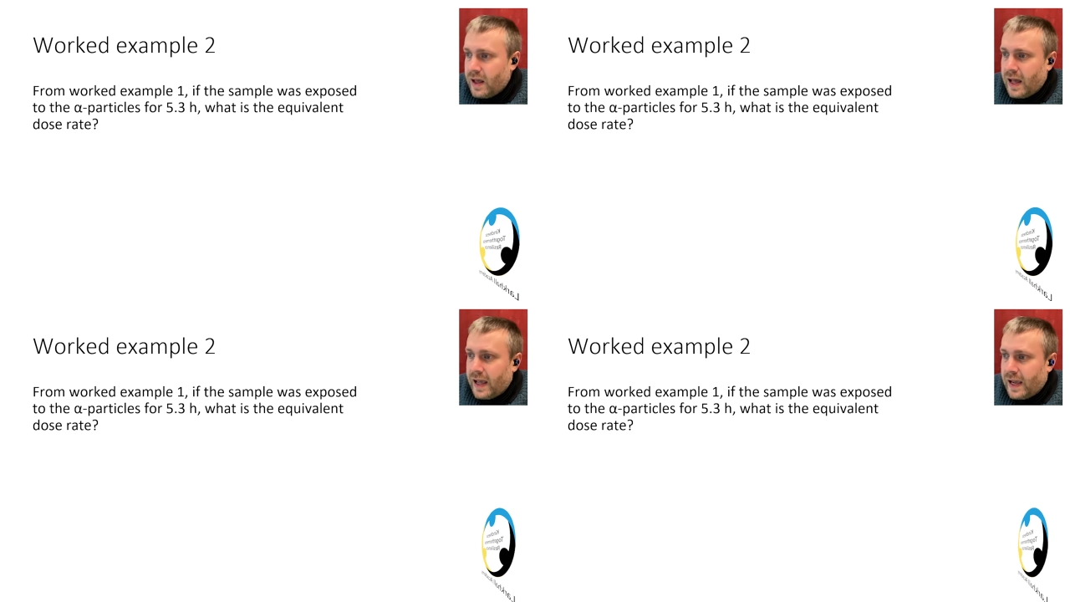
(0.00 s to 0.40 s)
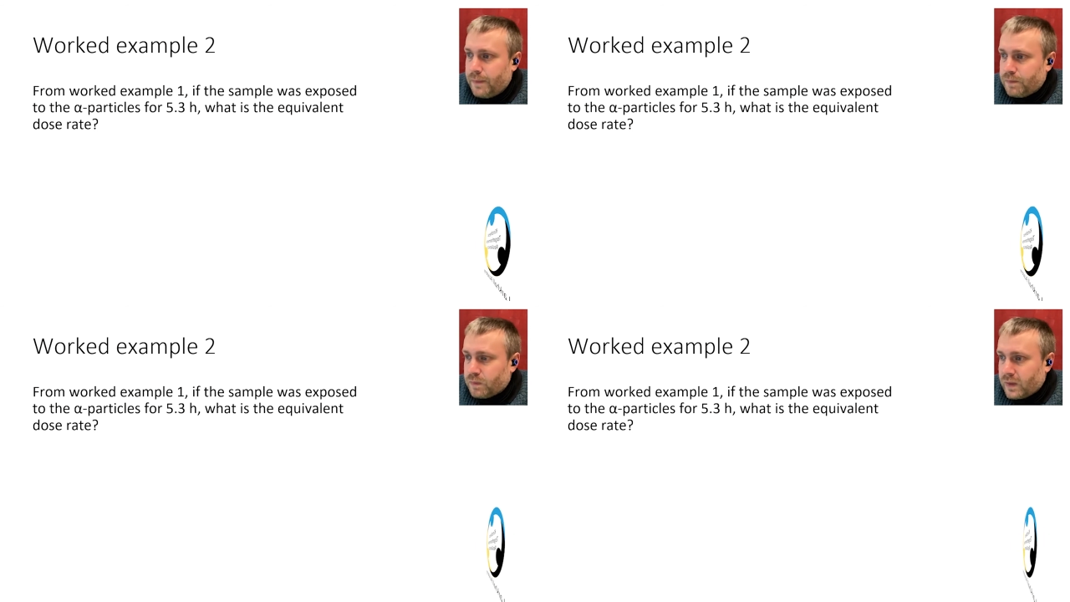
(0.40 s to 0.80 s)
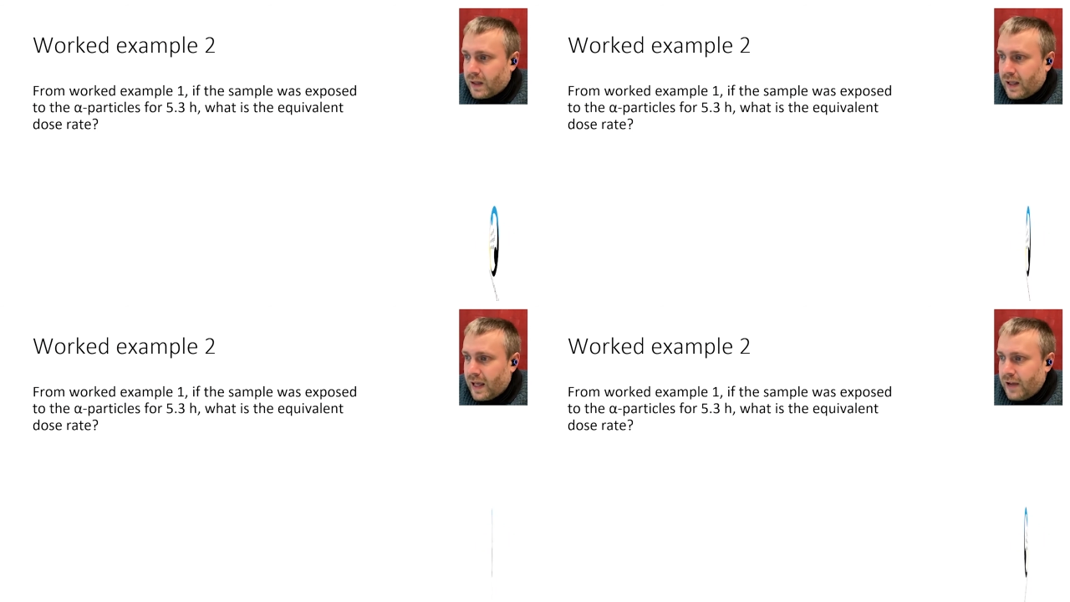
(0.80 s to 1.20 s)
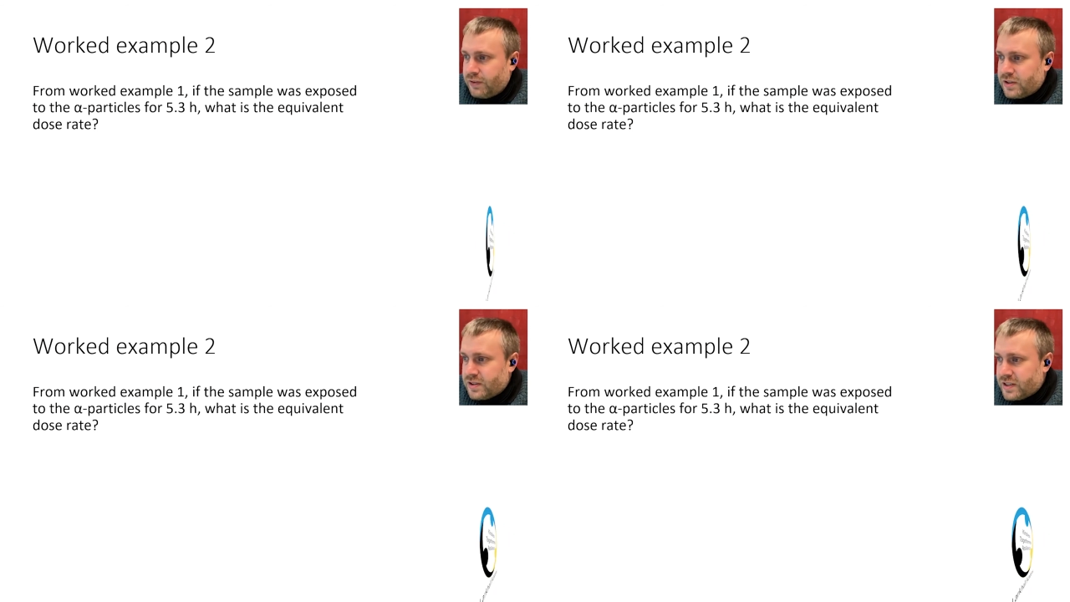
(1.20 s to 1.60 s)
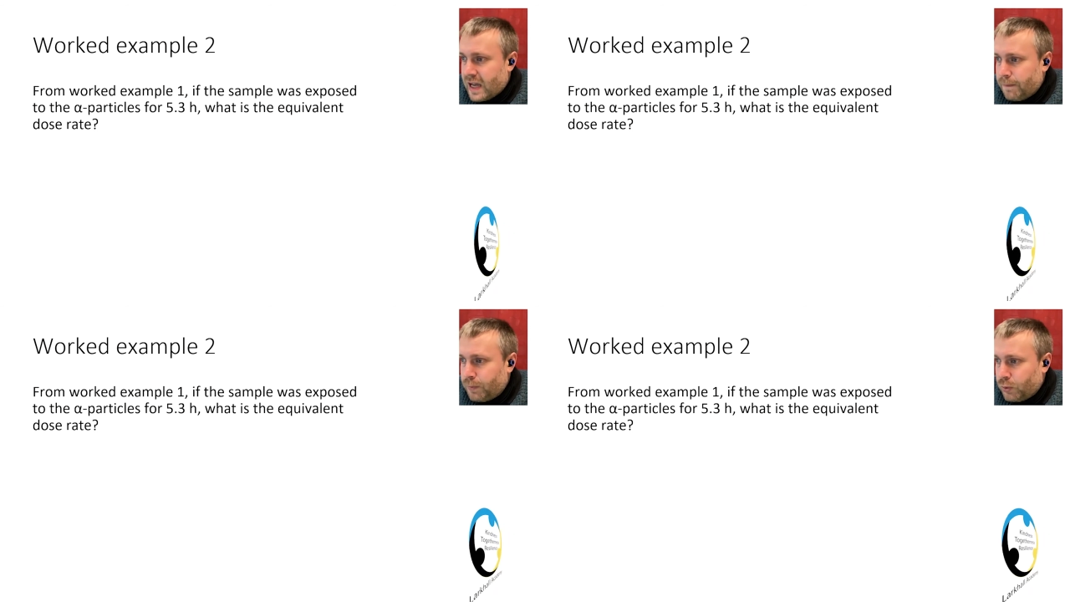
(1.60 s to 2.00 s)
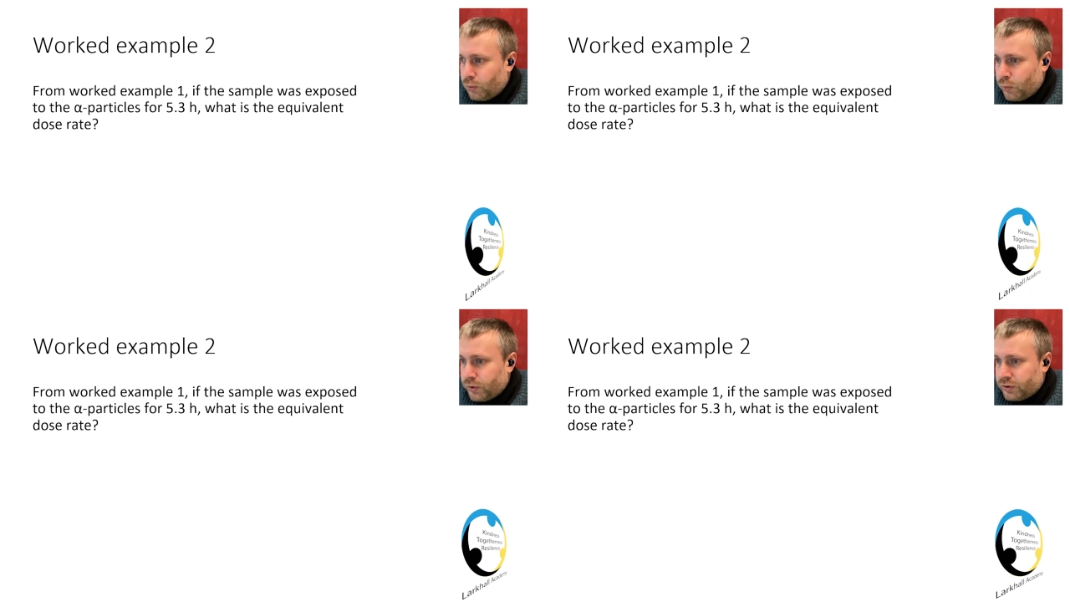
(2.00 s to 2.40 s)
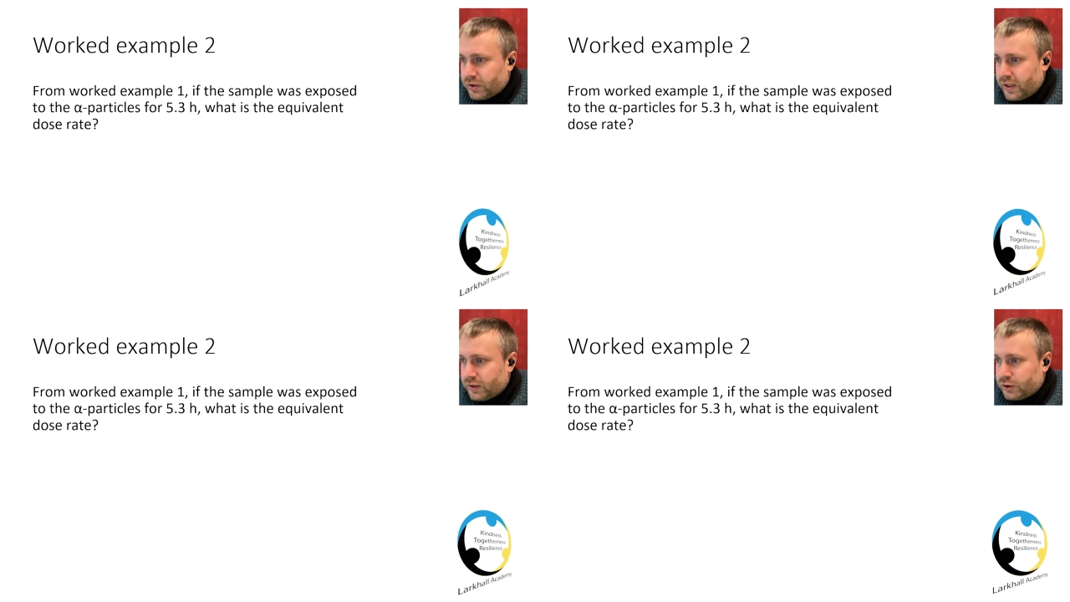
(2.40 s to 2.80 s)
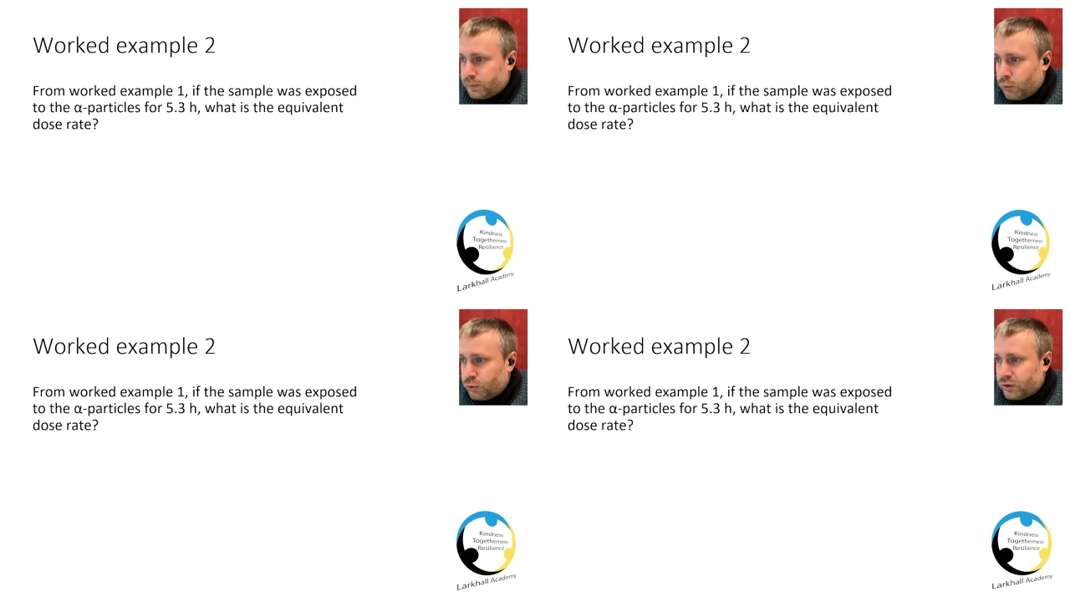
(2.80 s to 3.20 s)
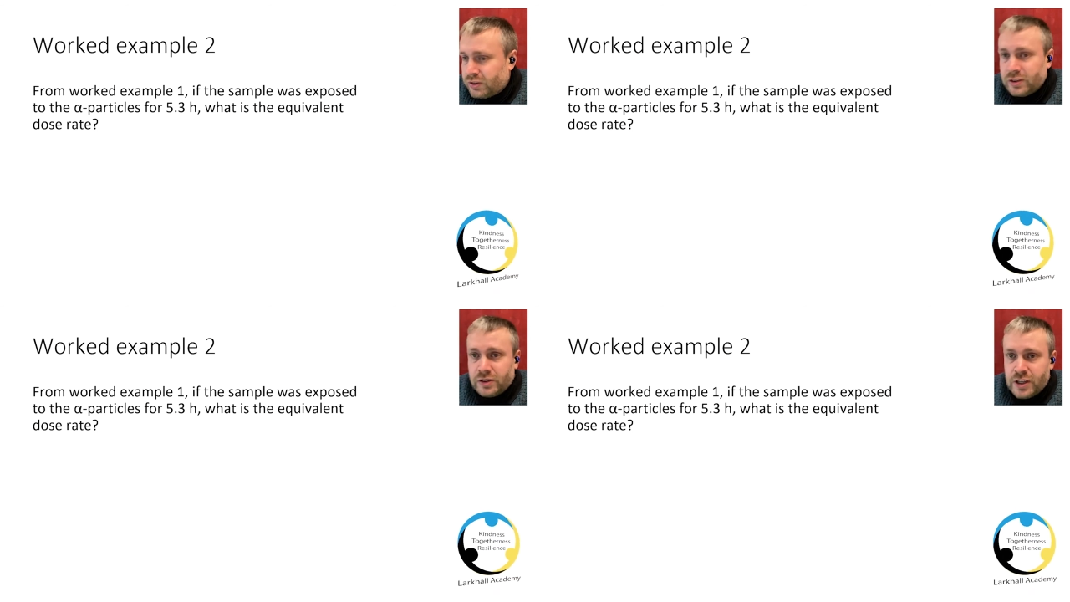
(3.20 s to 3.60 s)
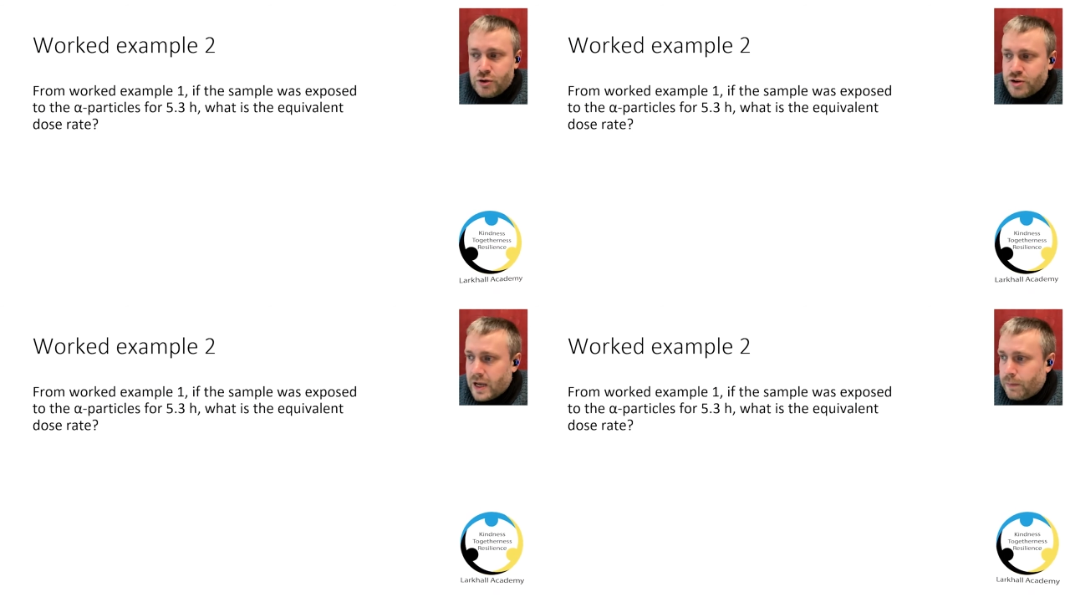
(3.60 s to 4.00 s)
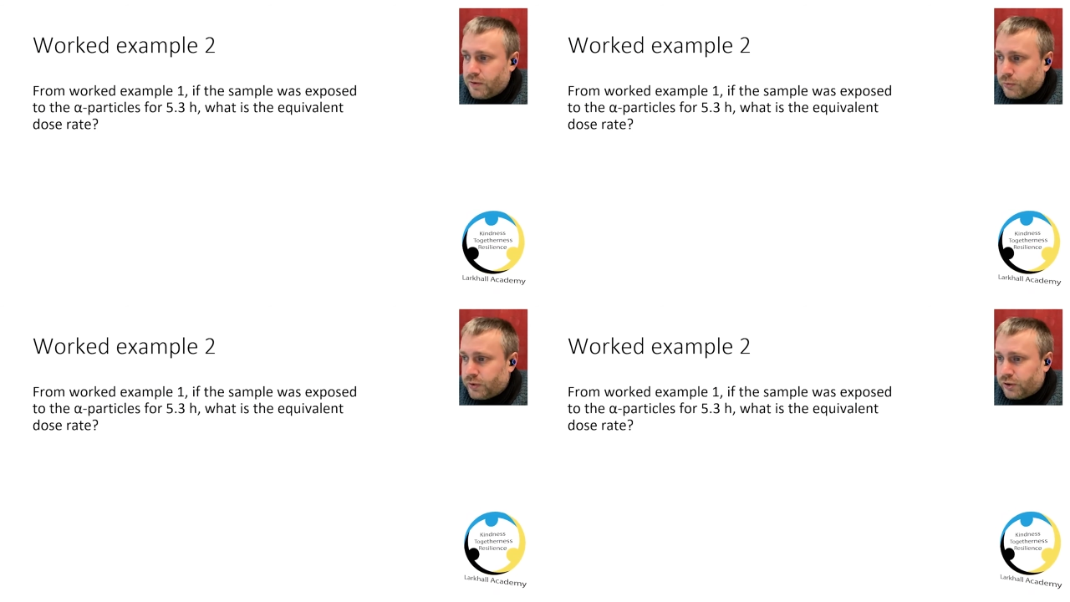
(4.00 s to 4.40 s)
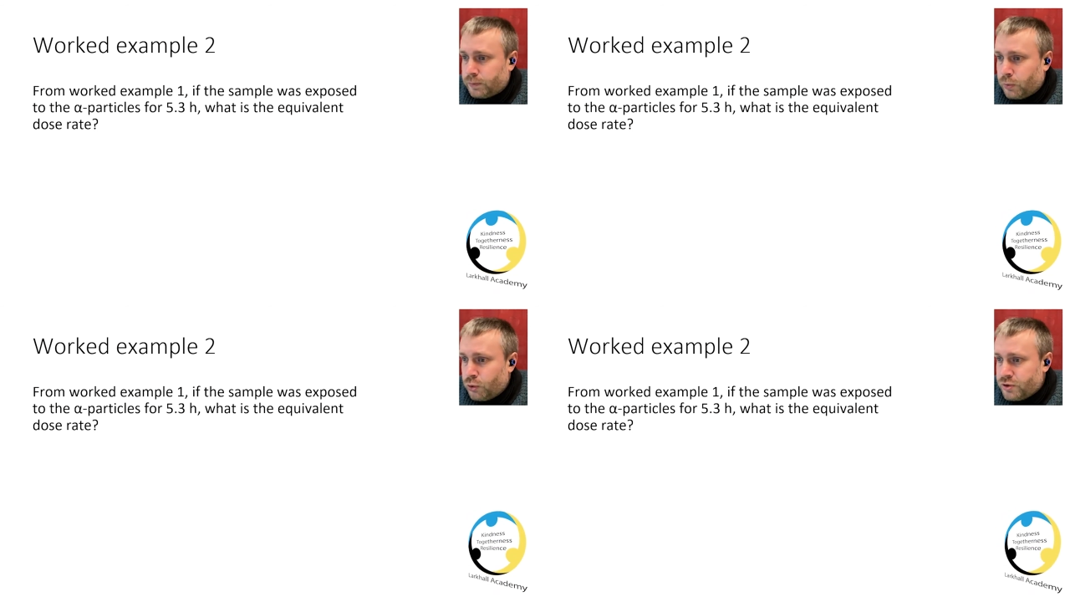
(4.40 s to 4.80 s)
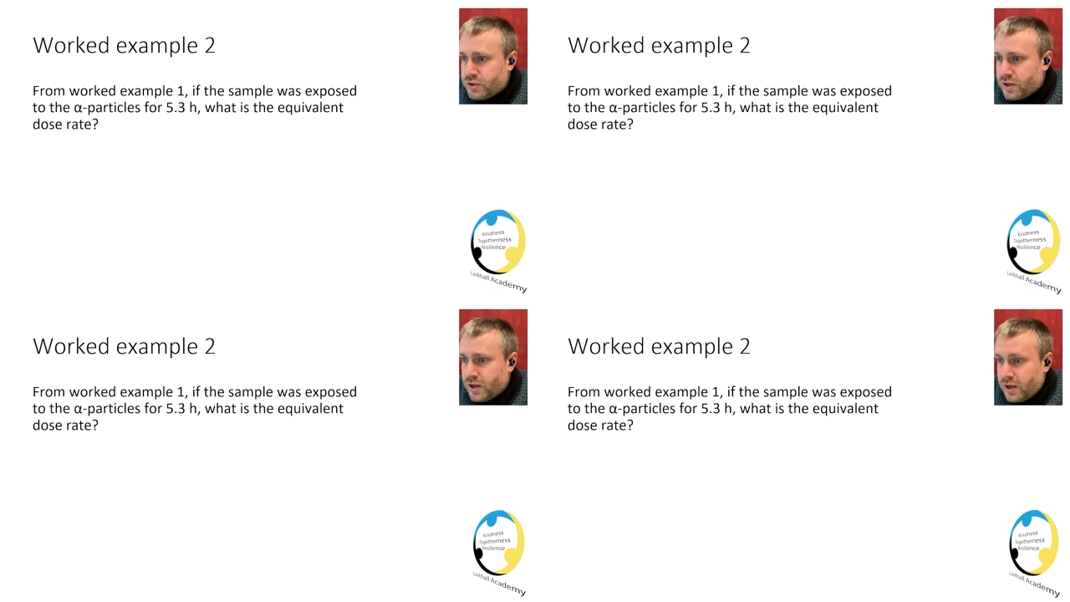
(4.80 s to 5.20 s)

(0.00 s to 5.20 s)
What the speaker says: If the sample was exposed, this is our tissue sample, if it was exposed